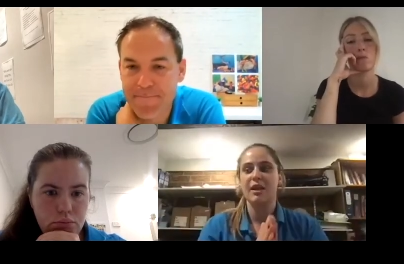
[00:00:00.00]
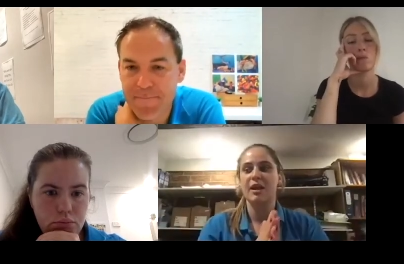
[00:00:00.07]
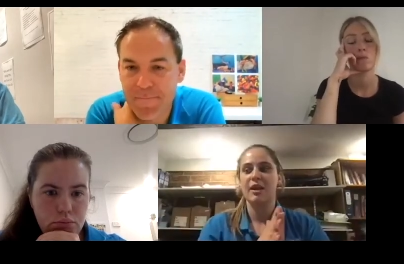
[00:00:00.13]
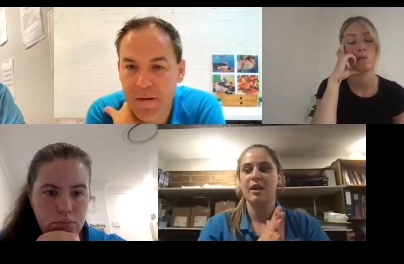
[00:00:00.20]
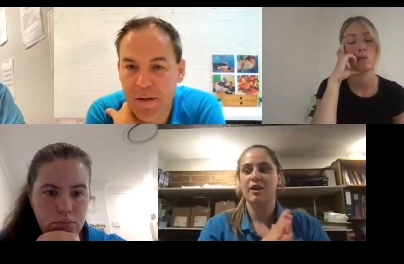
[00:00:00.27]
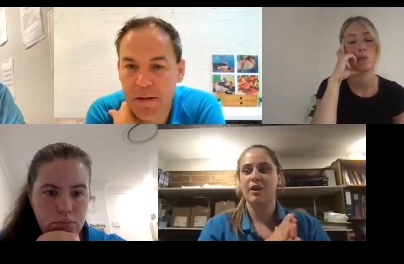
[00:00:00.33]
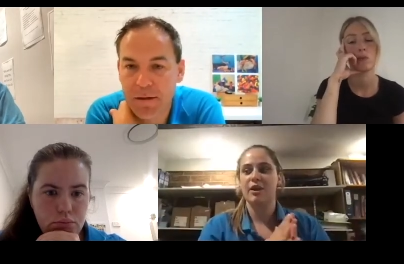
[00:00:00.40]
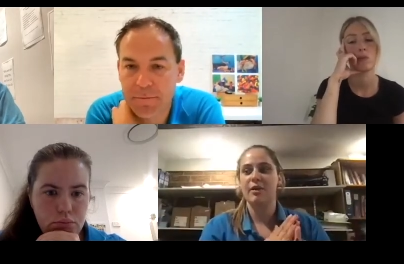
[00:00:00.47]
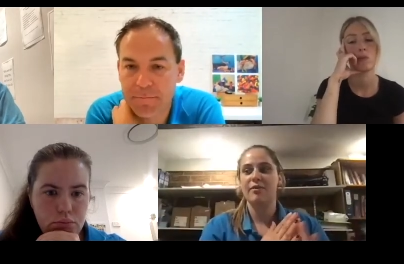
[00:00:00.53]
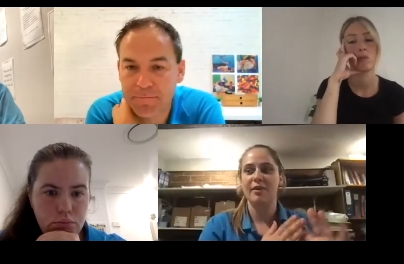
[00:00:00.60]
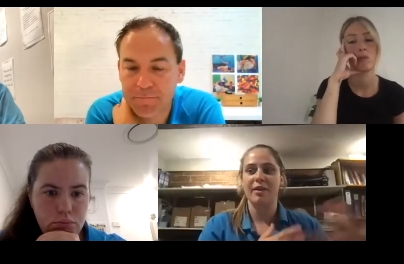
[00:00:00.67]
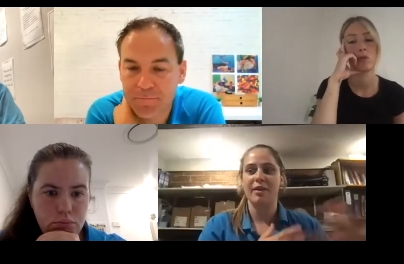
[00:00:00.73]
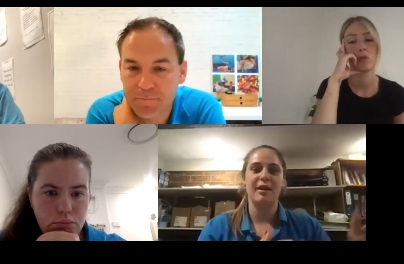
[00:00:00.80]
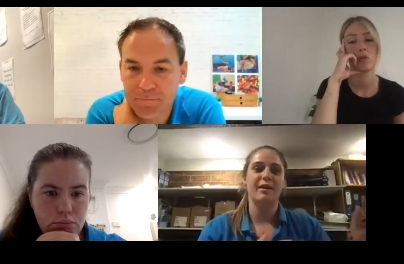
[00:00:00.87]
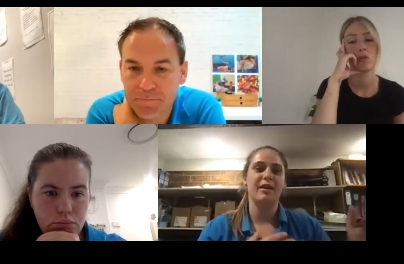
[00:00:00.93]
Speaker 1: You know, I feel
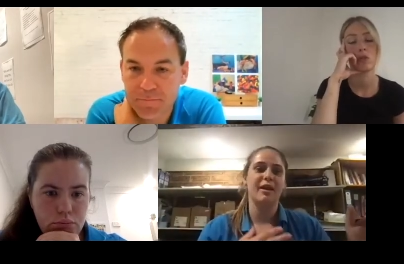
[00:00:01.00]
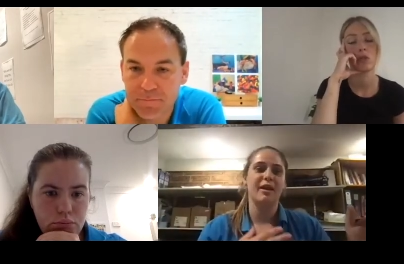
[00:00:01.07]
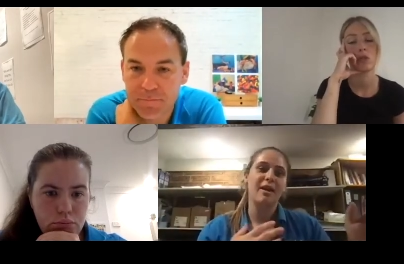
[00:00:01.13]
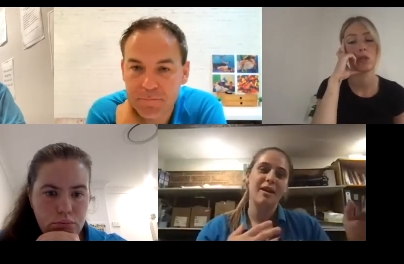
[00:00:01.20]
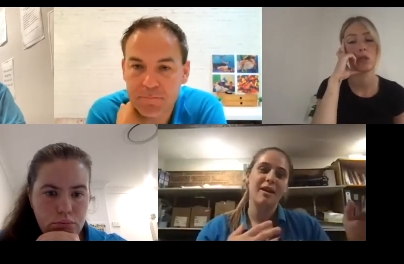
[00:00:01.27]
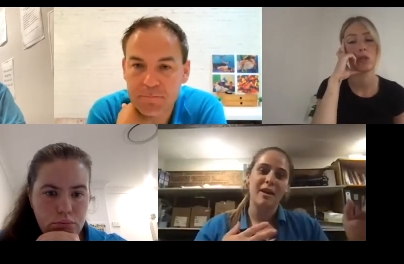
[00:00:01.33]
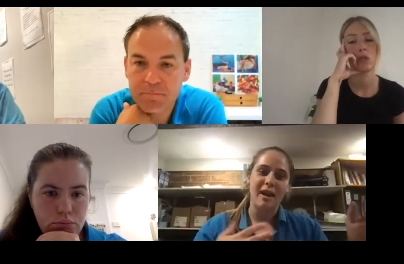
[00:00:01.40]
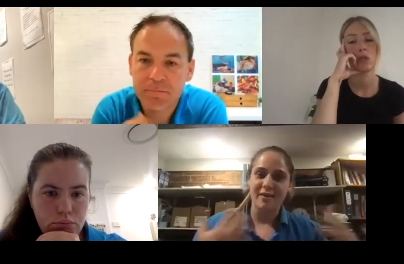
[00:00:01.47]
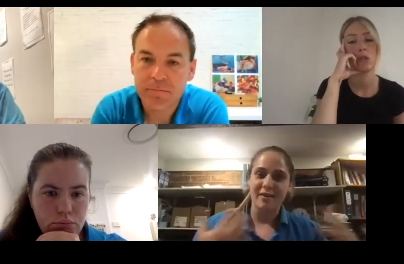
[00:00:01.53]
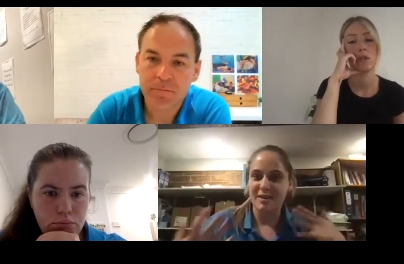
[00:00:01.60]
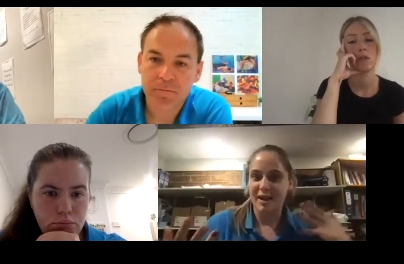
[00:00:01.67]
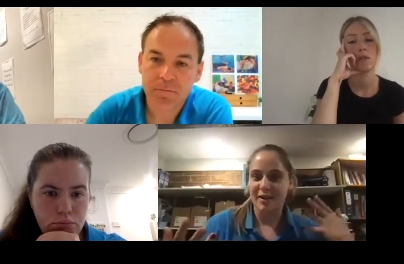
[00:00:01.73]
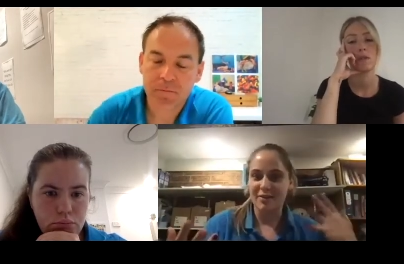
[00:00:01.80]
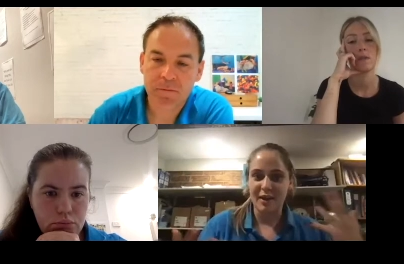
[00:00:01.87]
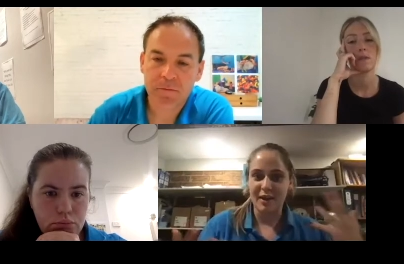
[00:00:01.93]
like I have to
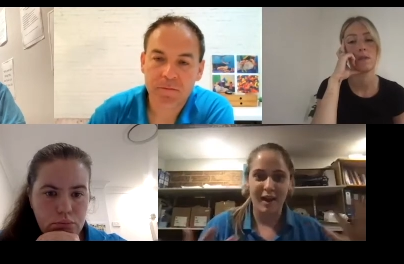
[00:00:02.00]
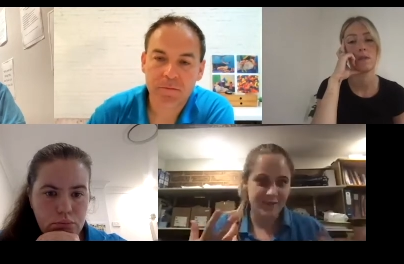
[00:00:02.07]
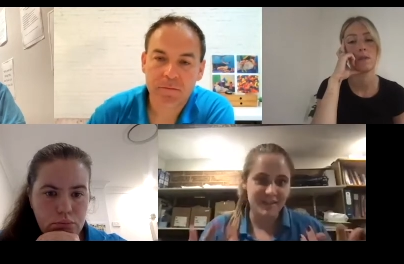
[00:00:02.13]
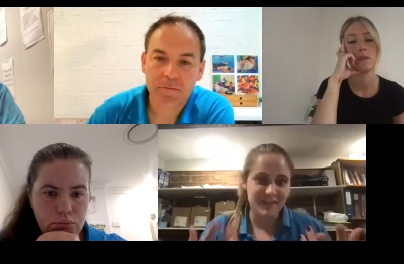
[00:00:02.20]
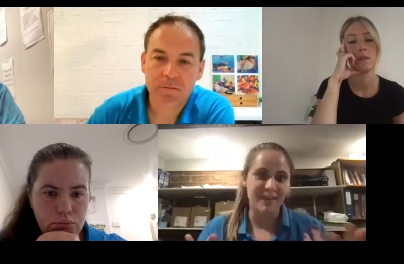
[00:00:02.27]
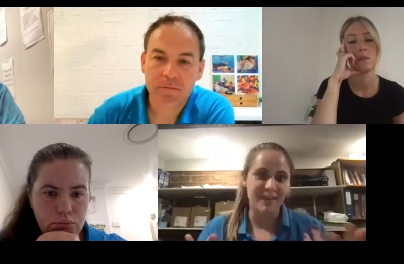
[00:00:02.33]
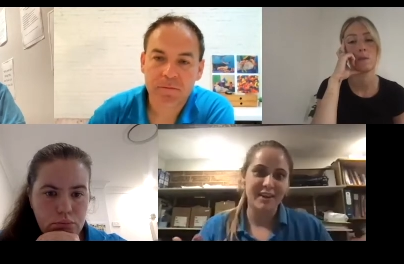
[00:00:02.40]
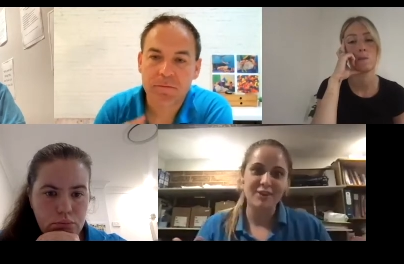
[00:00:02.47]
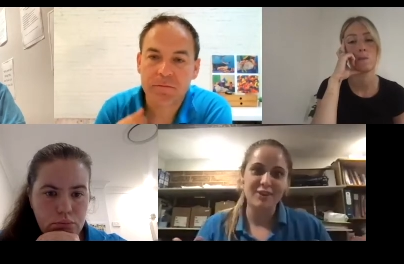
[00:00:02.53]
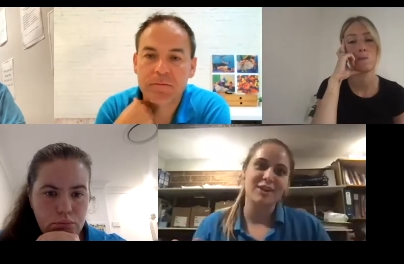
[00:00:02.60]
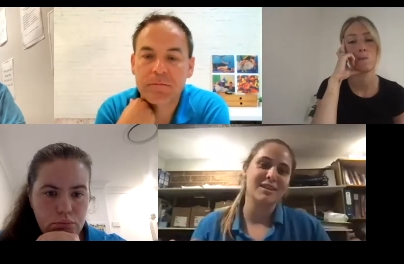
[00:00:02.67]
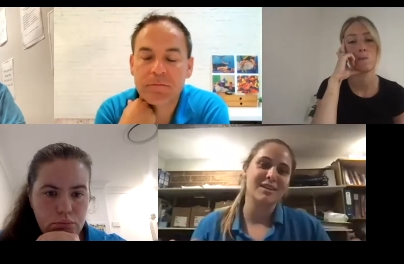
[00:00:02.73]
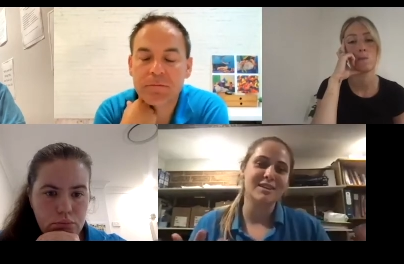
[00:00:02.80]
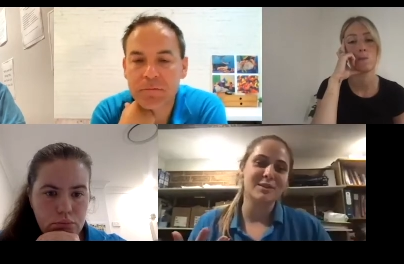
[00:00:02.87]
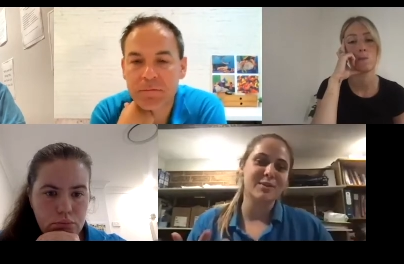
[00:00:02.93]
have I have to get their
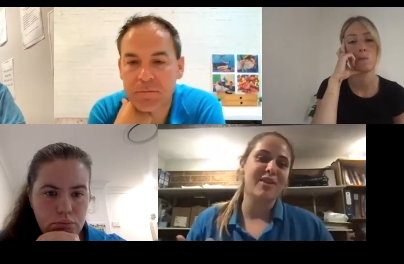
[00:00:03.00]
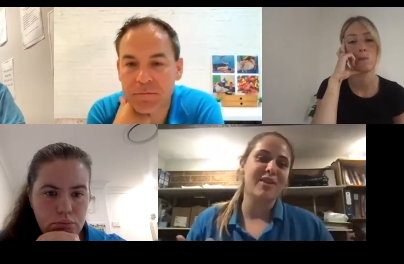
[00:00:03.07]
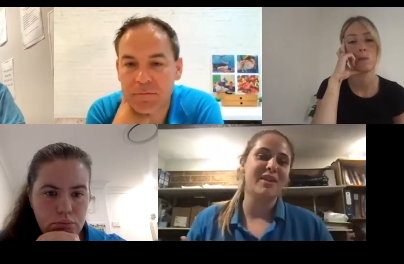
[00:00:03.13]
trust as well.